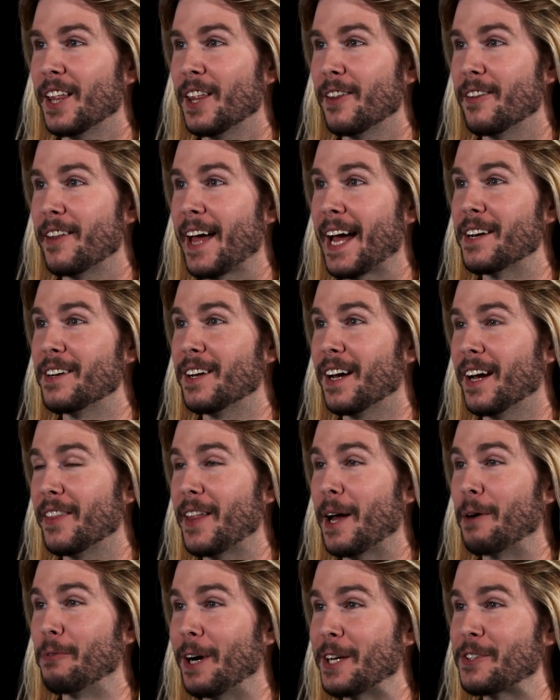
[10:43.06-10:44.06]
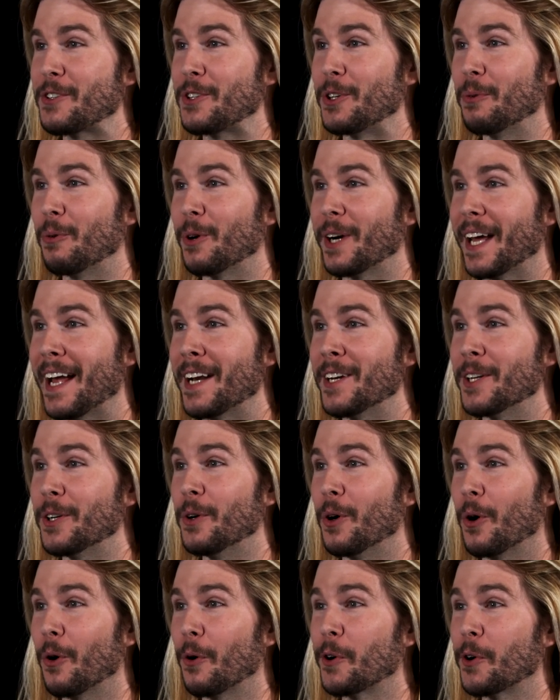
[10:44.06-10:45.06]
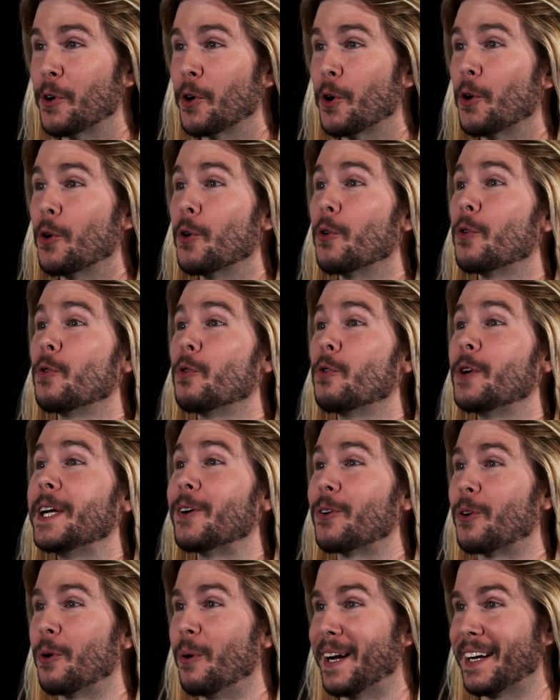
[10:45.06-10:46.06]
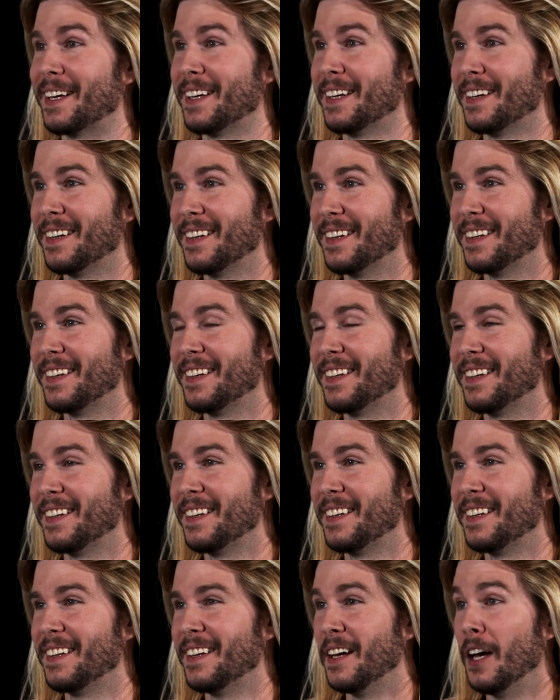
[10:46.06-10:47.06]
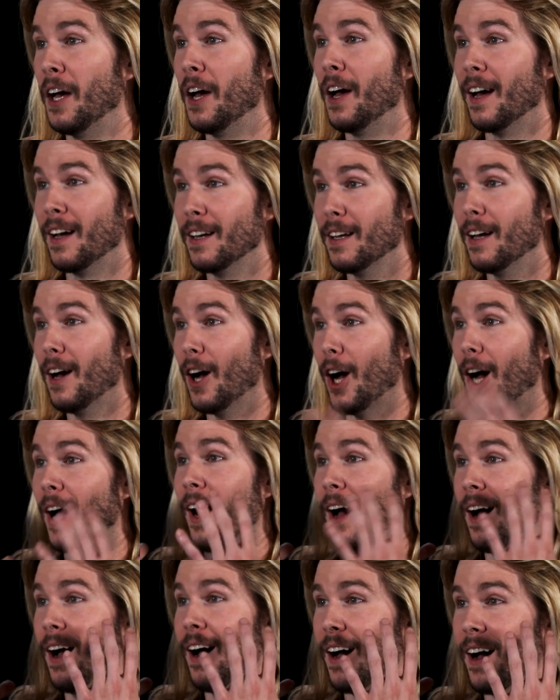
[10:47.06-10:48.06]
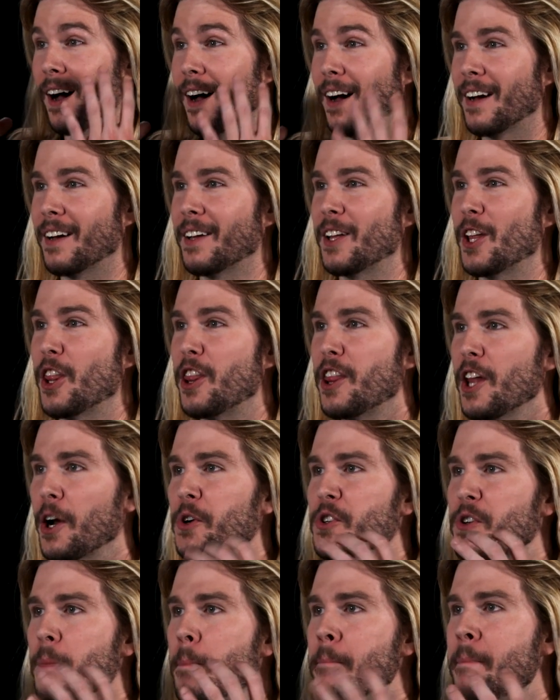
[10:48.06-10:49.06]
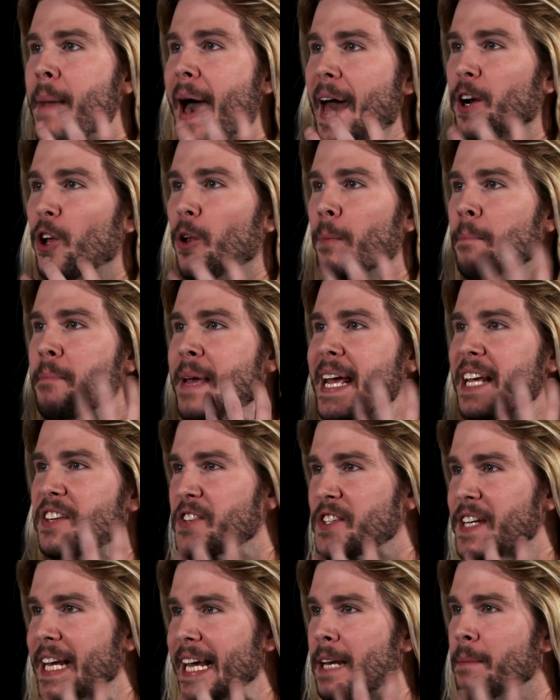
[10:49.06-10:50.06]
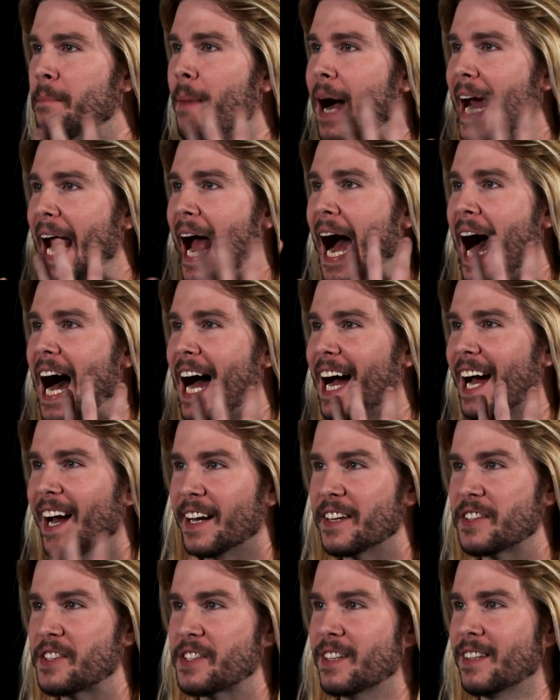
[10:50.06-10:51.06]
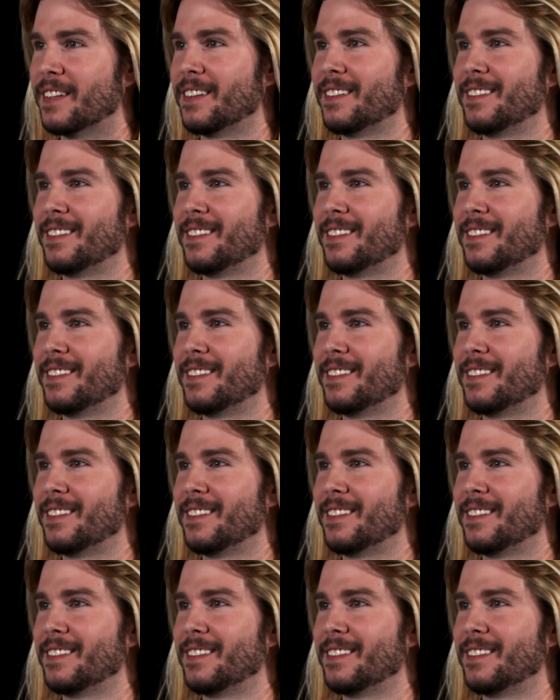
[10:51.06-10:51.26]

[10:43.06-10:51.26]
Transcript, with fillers: That rescue would have ended real quick. Ah, there's metal mist in my eyes.